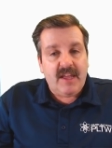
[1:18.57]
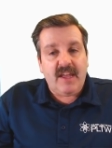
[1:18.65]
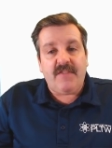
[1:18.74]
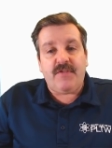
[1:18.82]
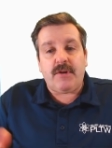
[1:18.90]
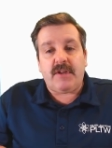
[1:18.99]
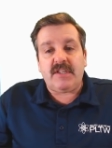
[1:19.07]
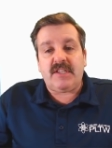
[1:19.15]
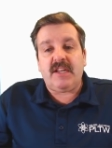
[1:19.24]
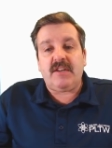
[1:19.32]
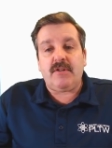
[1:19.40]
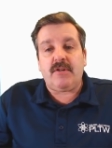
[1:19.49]
If you
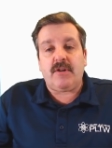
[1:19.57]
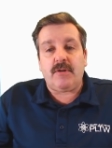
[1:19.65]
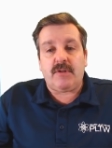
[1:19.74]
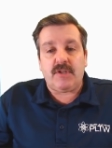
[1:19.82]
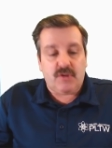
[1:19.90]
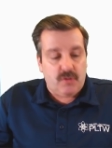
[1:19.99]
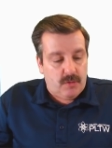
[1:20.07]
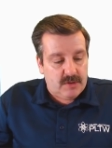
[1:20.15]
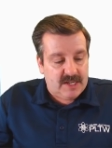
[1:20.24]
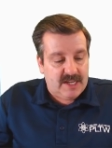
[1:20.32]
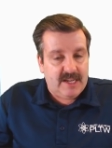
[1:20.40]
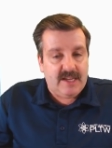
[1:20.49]
continue to do Control
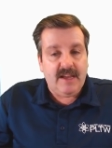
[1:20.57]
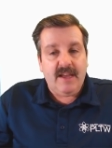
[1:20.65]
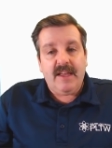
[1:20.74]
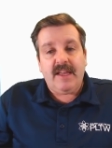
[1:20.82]
D,